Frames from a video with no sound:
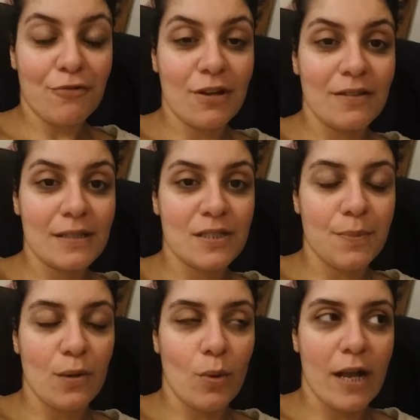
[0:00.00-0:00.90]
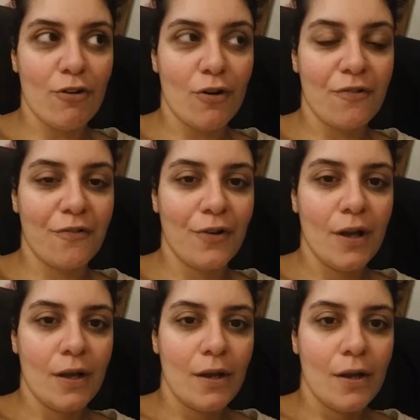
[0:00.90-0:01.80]
3 things to be aware of.
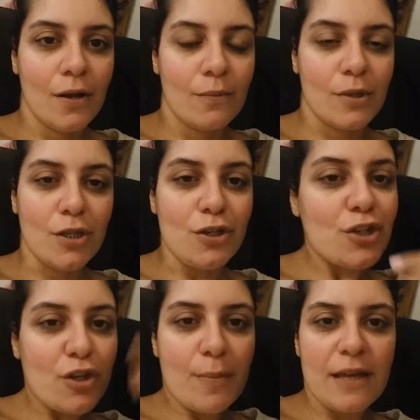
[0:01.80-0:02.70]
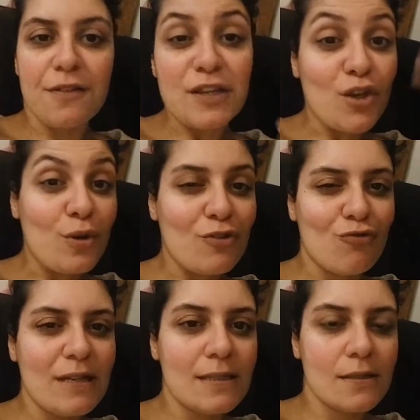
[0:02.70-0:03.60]
You may think you can
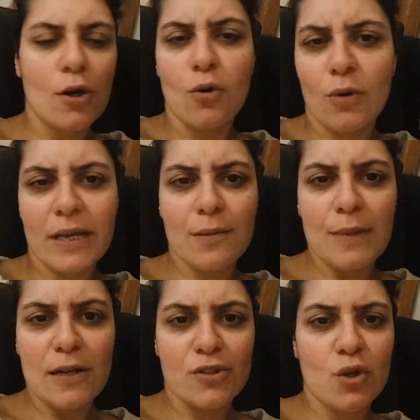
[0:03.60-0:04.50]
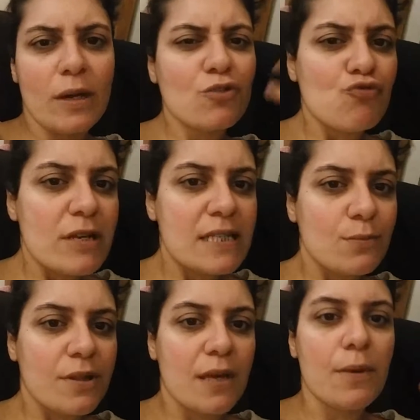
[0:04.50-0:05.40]
reason, I can be logical, I can
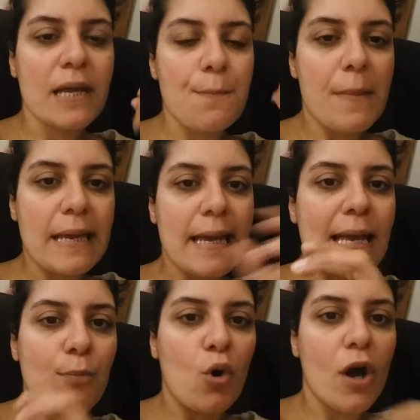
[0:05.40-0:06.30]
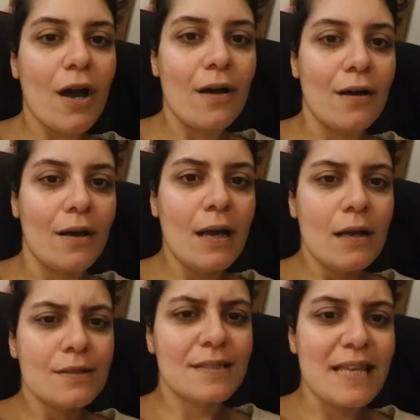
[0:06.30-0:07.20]
reason with him, I can make him or her
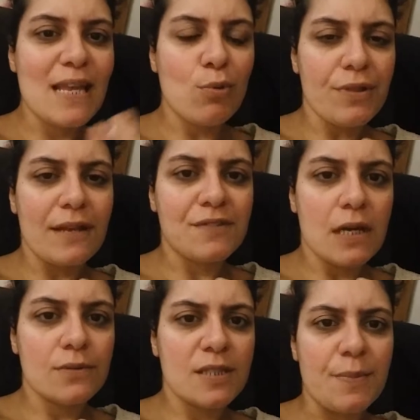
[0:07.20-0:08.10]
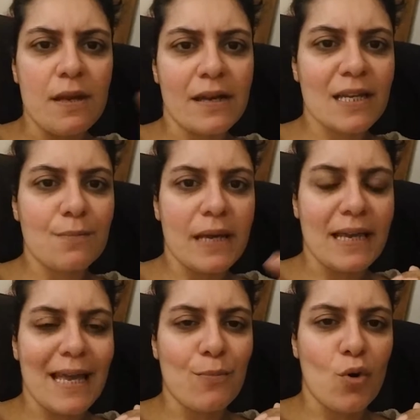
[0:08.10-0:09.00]
see what they've done to me, I can
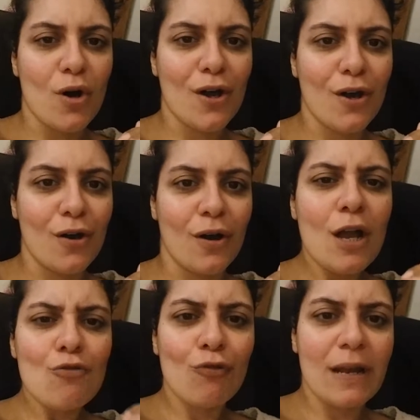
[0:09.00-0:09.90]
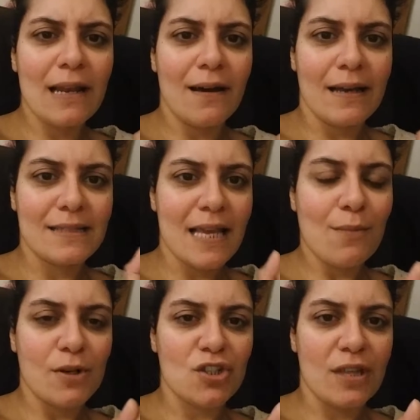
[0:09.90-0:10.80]
make him or her realise
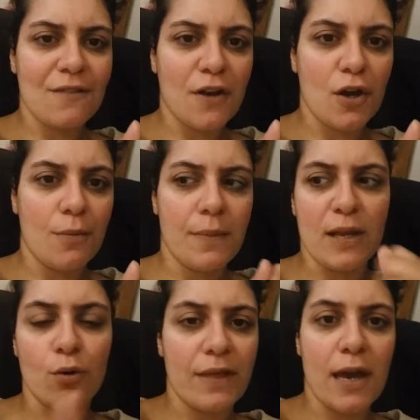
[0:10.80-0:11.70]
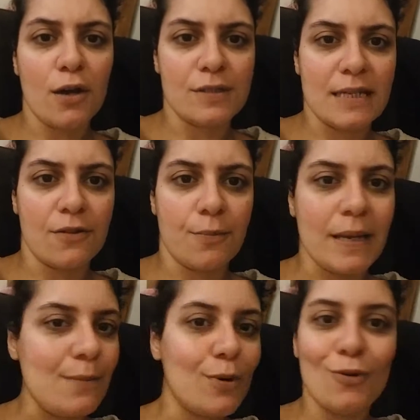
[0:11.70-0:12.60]
how much they've hurt me or they're hurting other
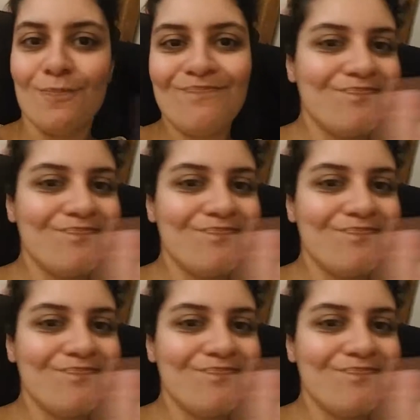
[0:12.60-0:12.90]
people.